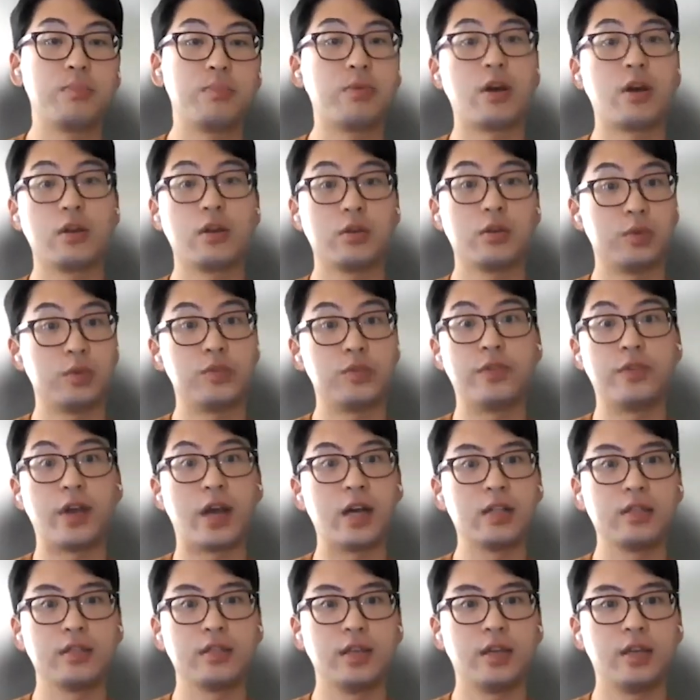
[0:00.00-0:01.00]
our product was
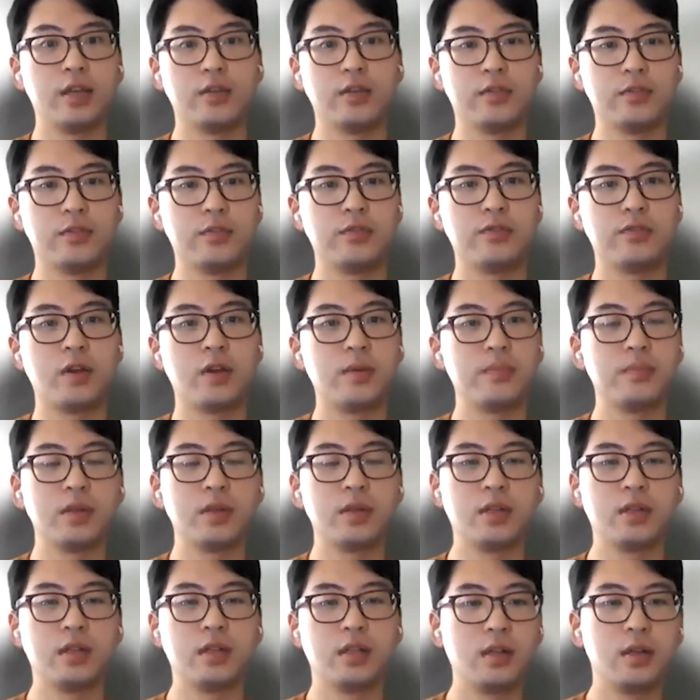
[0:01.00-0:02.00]
validated
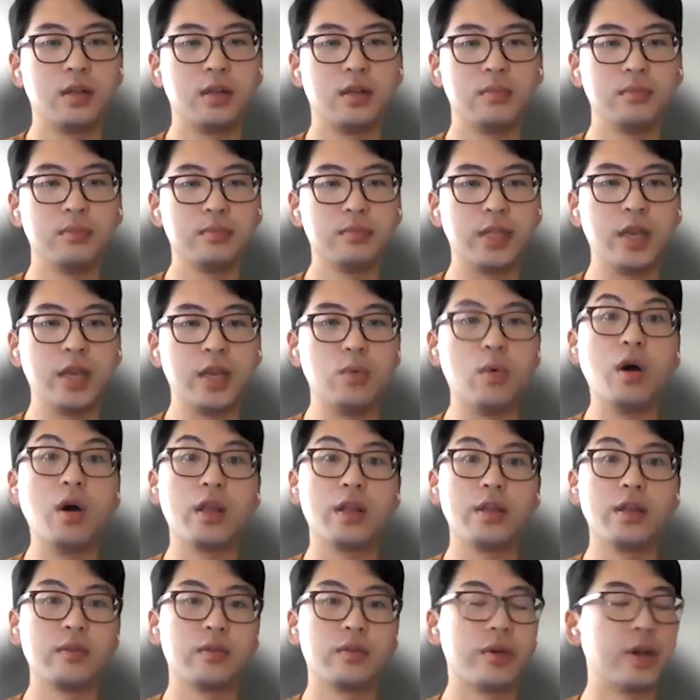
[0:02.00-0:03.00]
from um, day
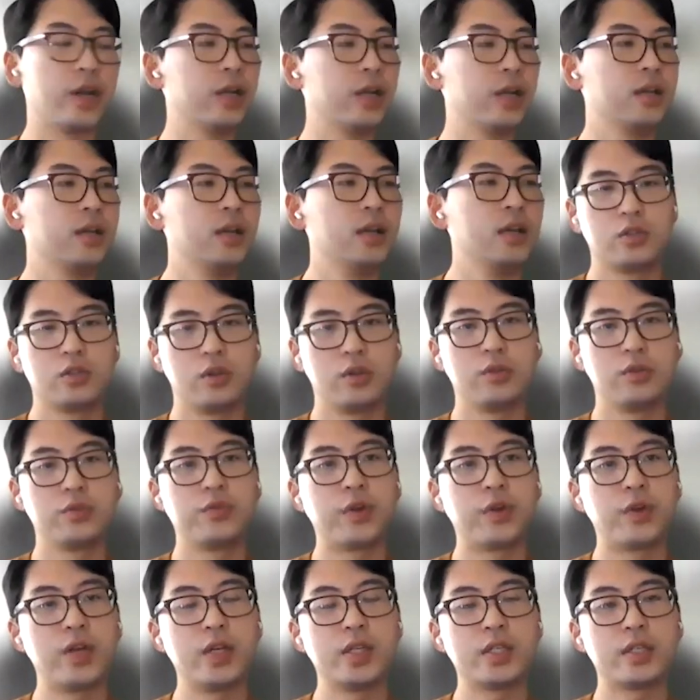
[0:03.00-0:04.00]
one, right? And so it was
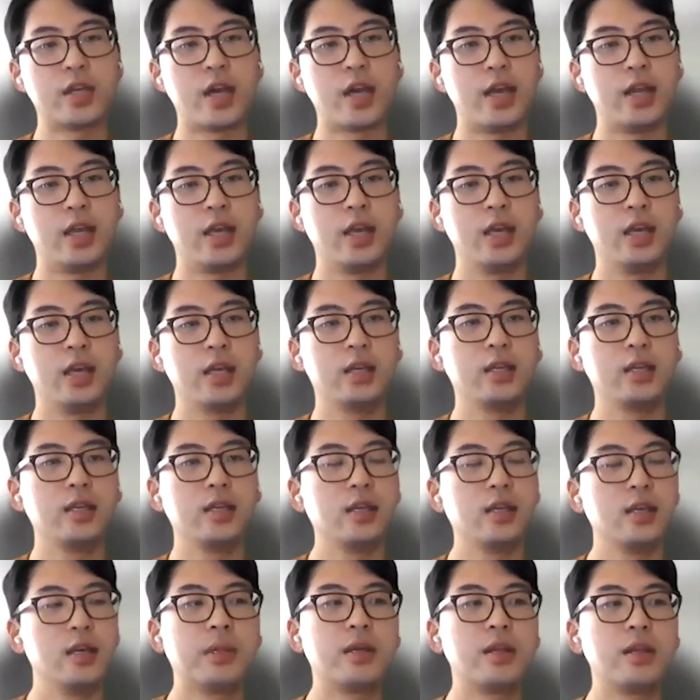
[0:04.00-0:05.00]
very exciting.
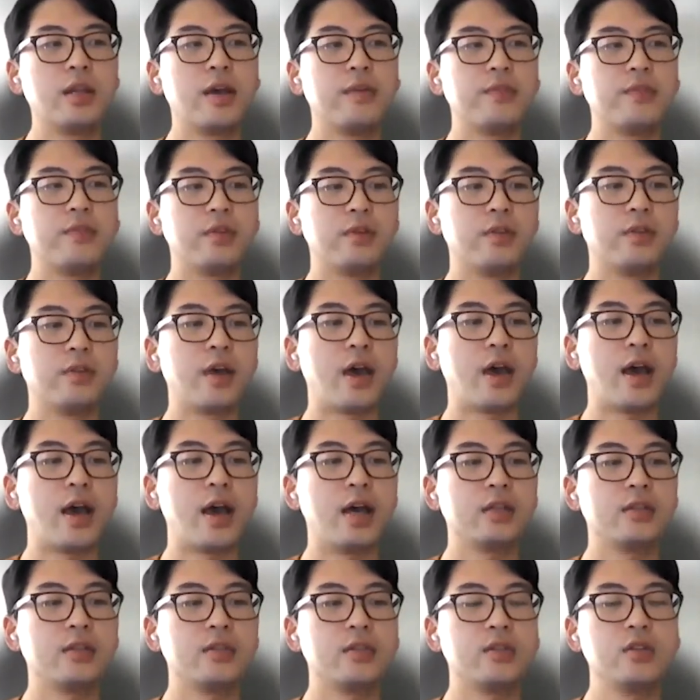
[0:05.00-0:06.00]
But then after
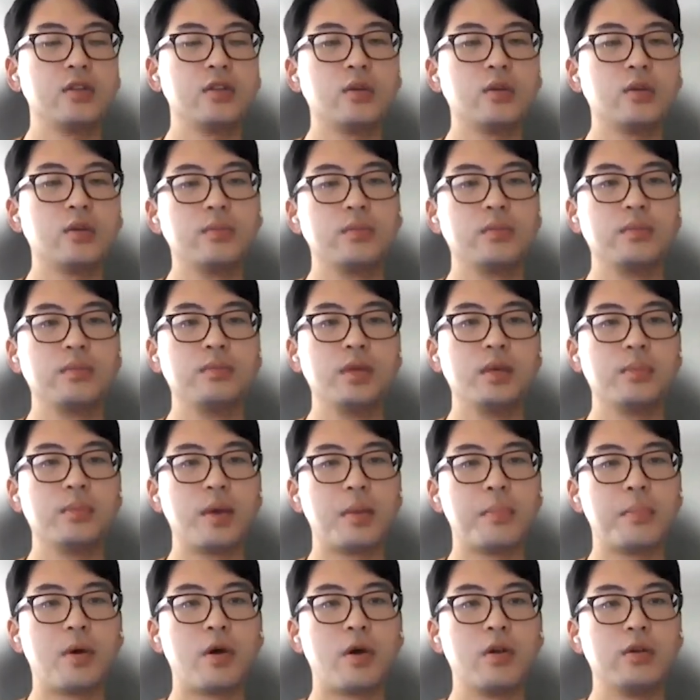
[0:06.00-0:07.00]
that, you know, me and
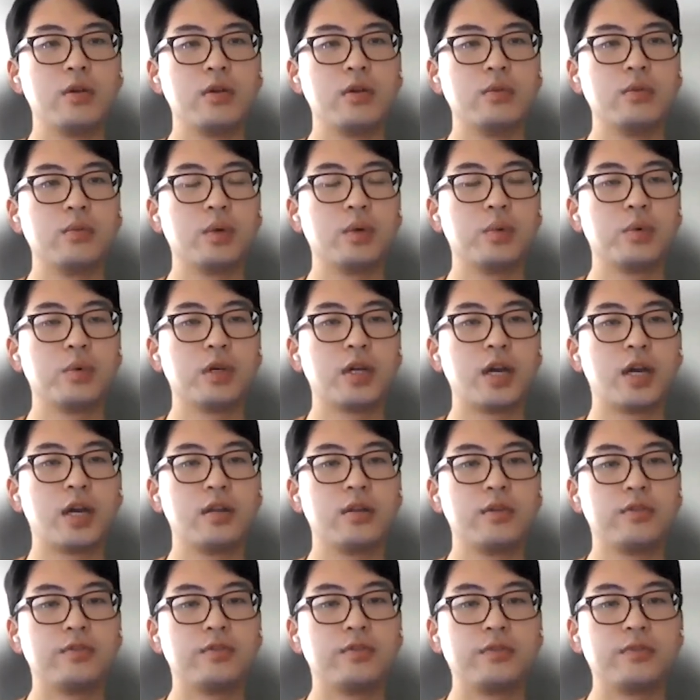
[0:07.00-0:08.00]
my partner were, were
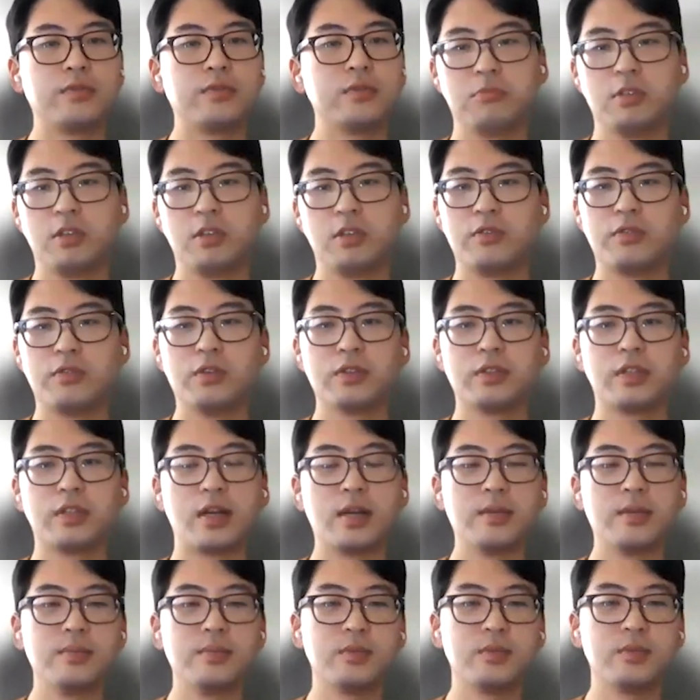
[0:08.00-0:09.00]
kind of, you know,
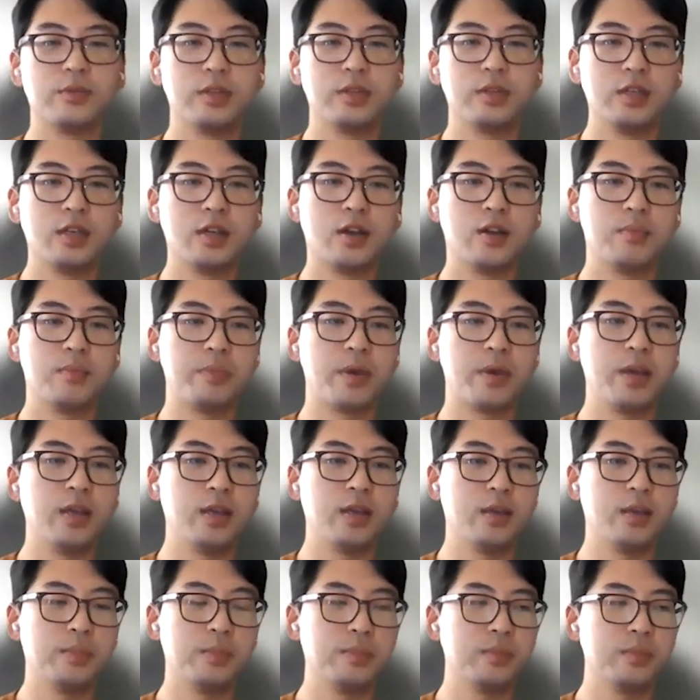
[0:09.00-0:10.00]
full-time doing our
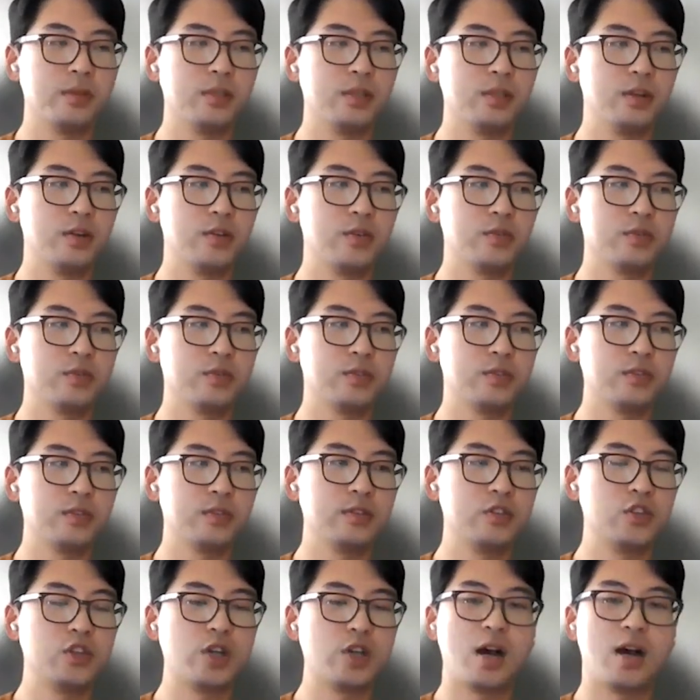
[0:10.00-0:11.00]
banking, you know,
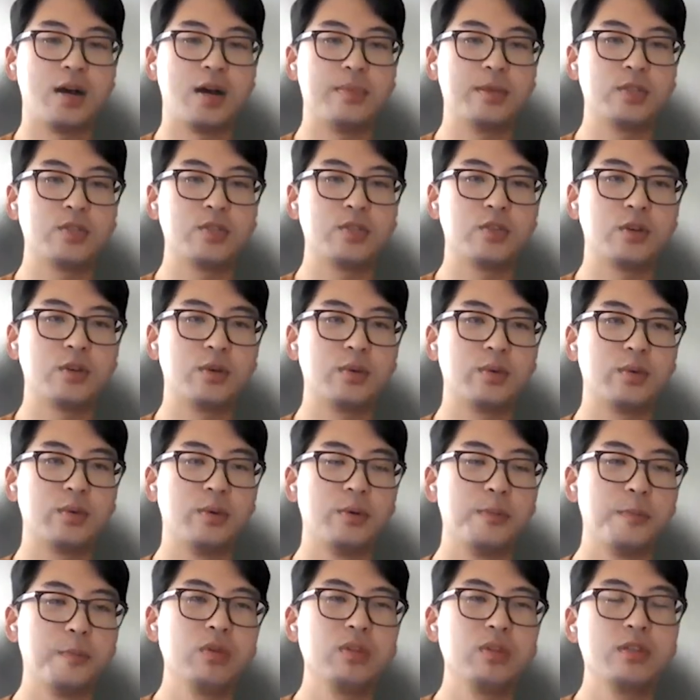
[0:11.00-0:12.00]
job. And so
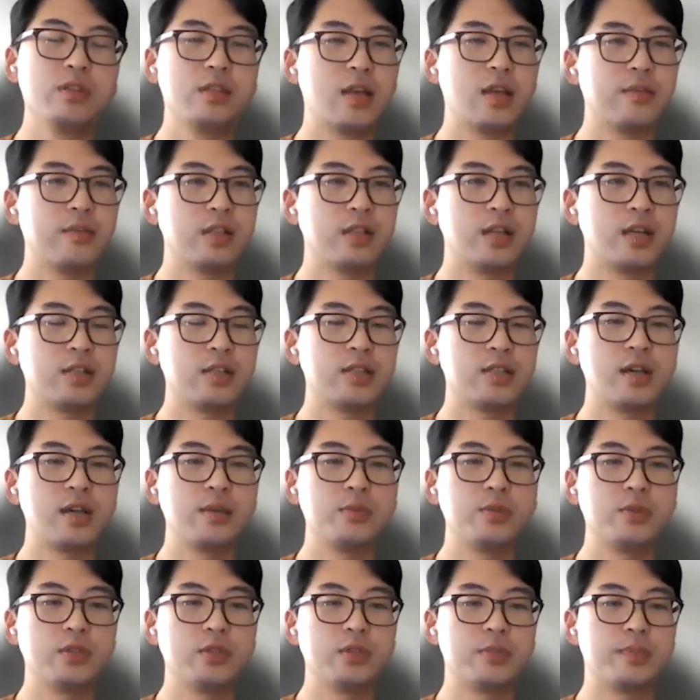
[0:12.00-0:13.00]
really didn't have a lot of
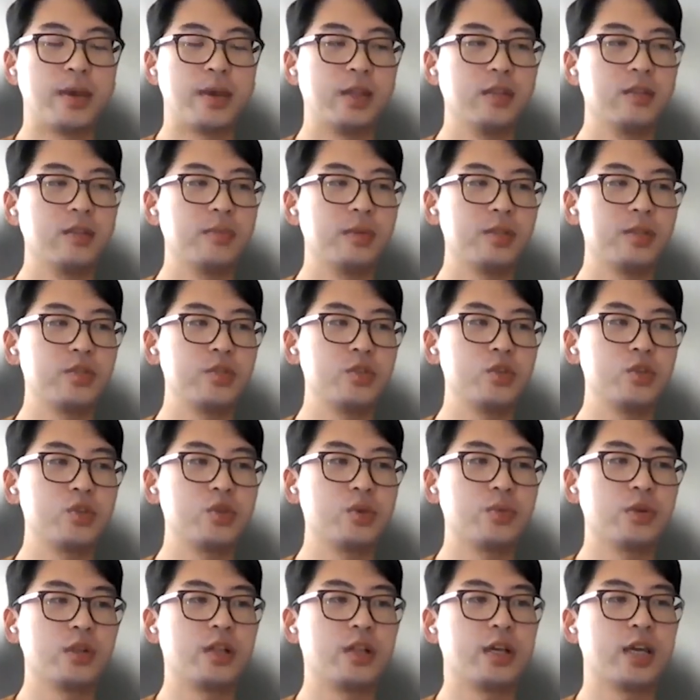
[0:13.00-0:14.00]
time to expand the business. So